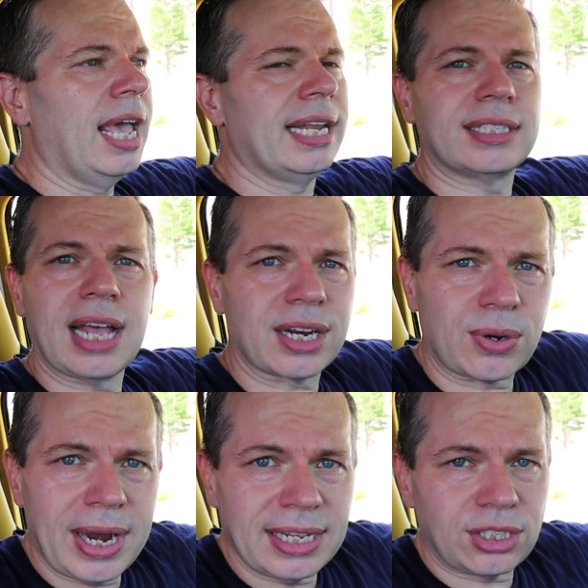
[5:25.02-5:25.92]
and it's not a
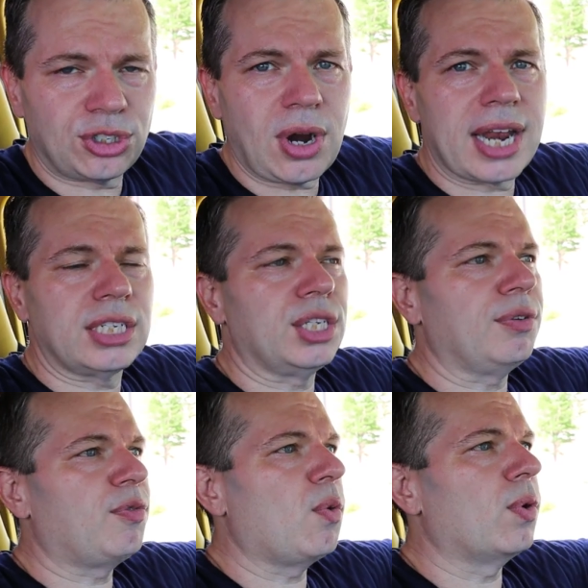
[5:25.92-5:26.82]
great strategy
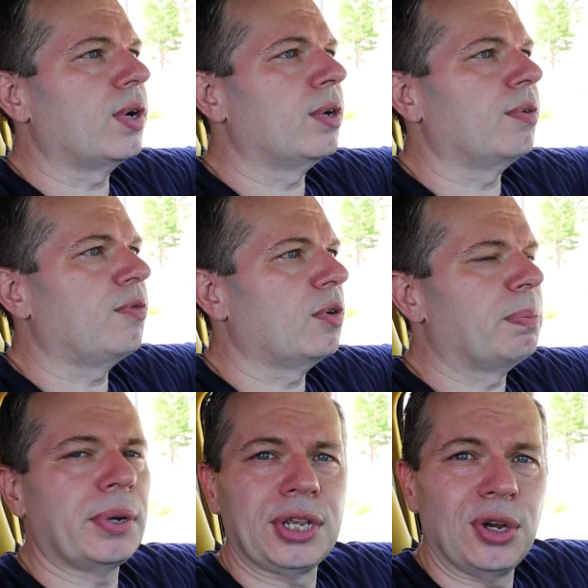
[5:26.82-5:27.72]
for for
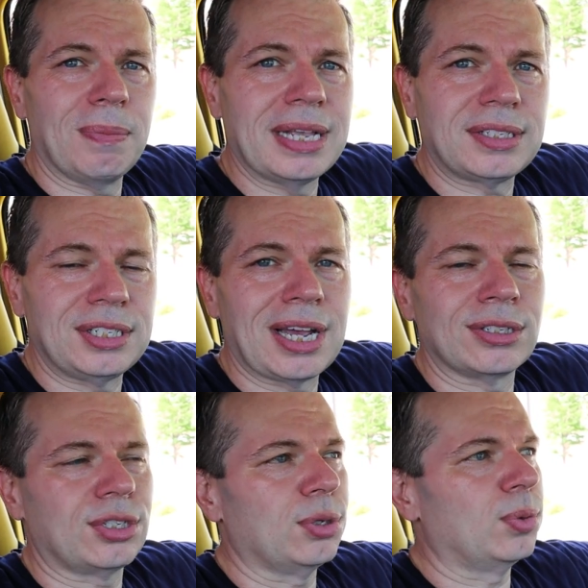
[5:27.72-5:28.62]
putting your message
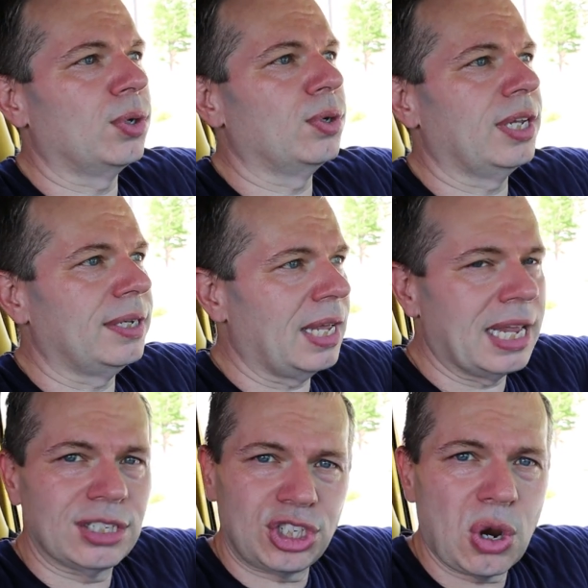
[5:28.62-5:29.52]
out into the world and
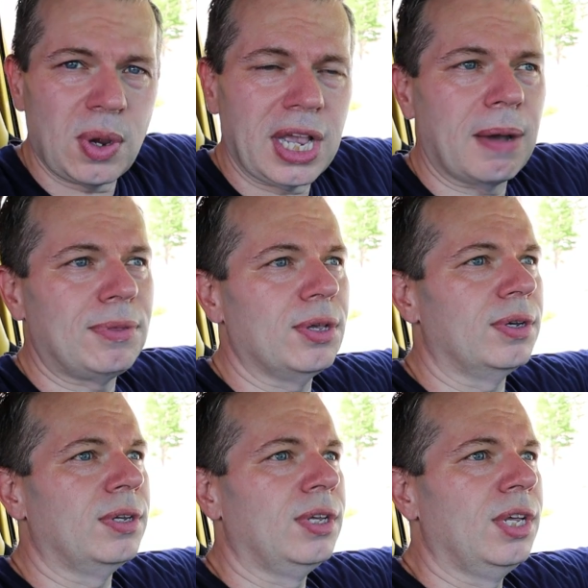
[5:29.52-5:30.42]
and showing up
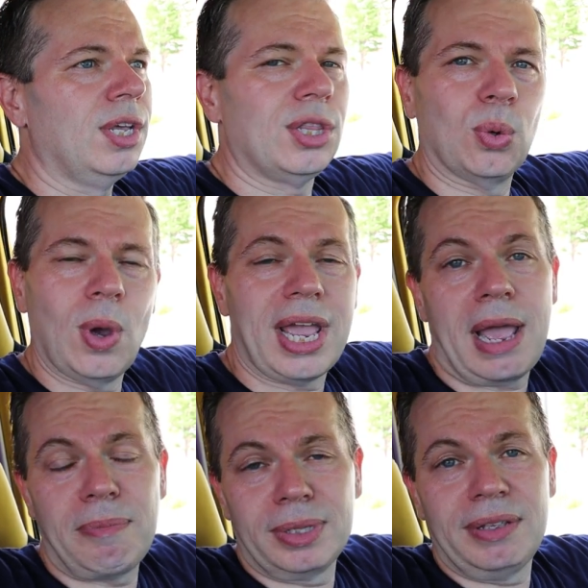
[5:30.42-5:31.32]
the the way
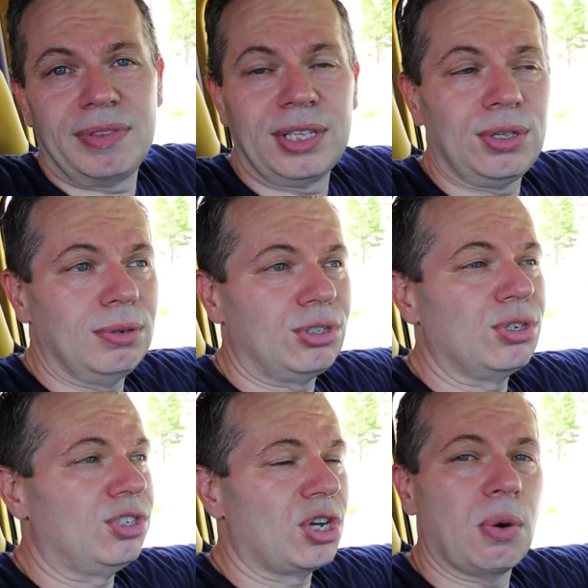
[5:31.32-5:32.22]
I believe that you
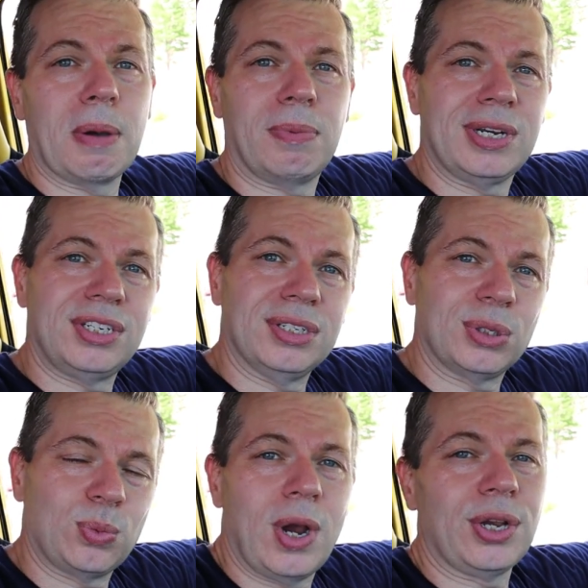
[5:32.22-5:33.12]
should show up, which
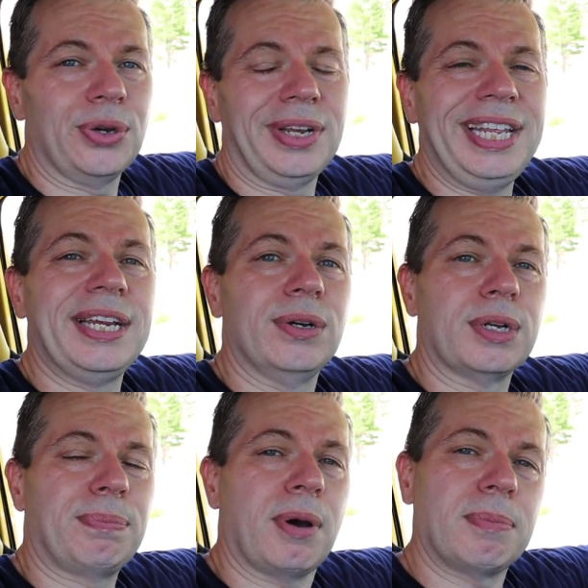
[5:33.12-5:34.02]
is where you're eager
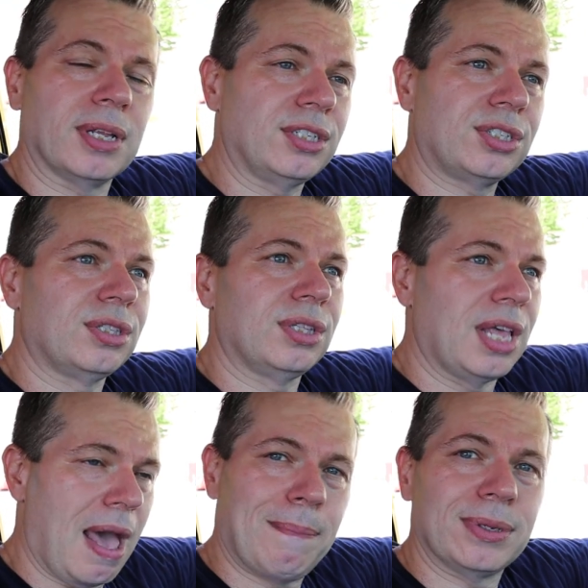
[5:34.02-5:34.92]
to publish
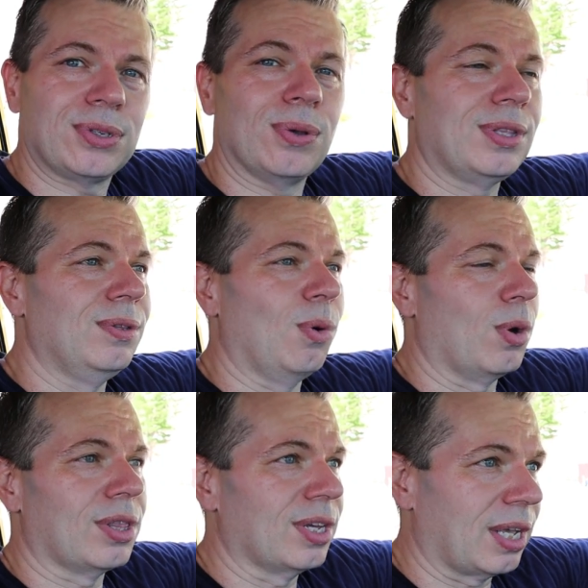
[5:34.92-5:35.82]
the episode
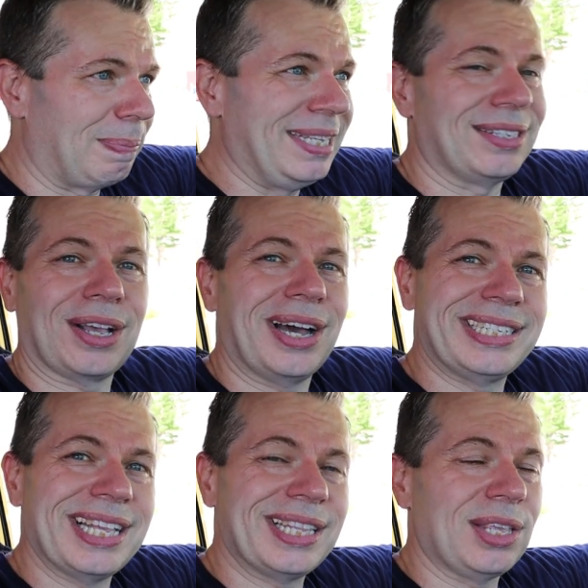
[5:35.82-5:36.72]
or the piece of
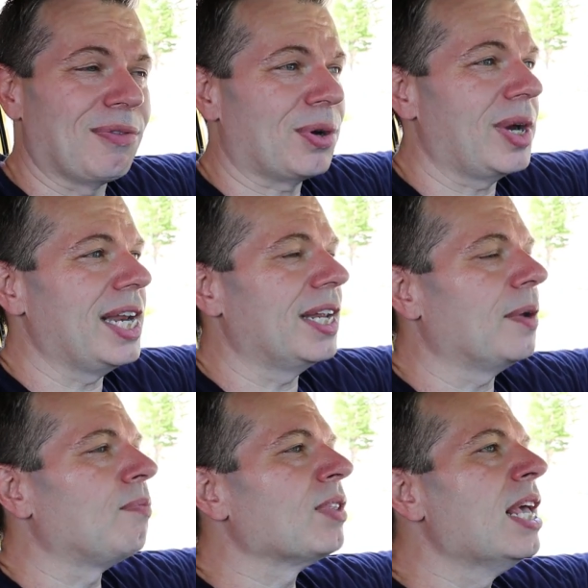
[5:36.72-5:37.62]
content that you've created.
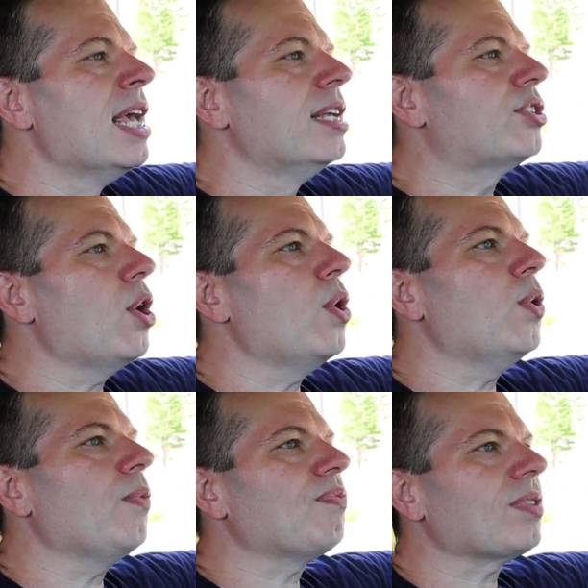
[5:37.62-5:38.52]

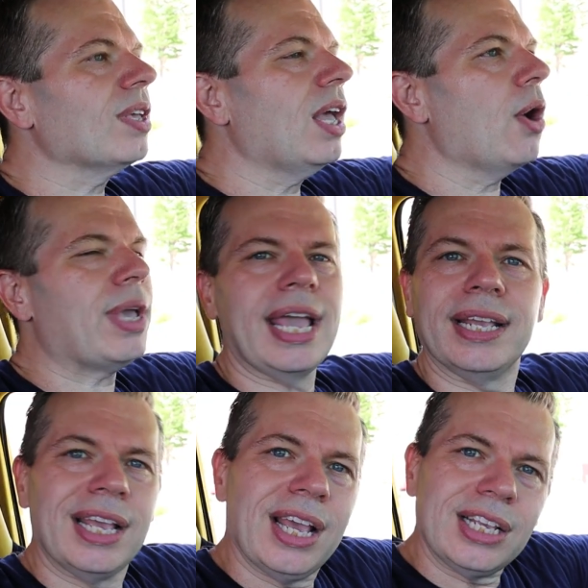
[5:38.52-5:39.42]
So, okay,
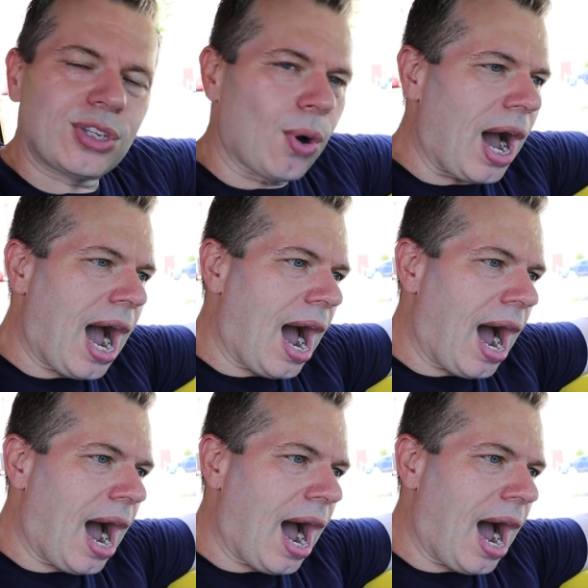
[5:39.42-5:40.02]
so